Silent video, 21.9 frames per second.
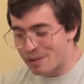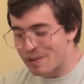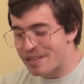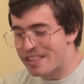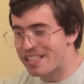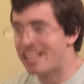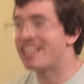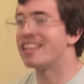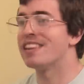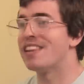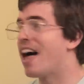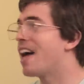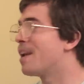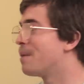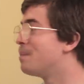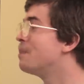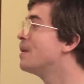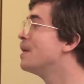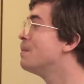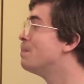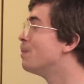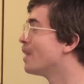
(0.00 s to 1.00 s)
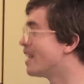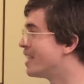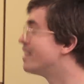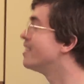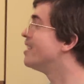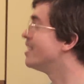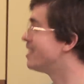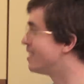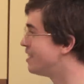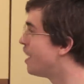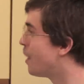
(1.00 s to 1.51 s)
with a lot of people at
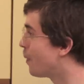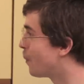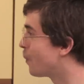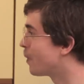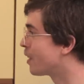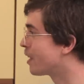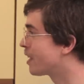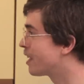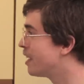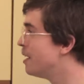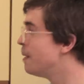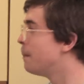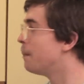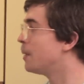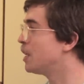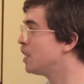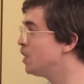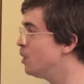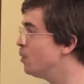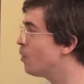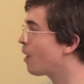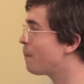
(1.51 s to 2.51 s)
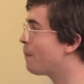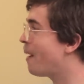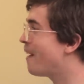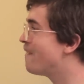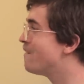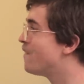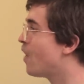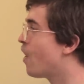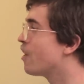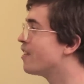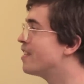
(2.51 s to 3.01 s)
this network, but you are
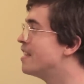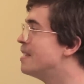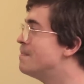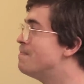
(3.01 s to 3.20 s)
by far the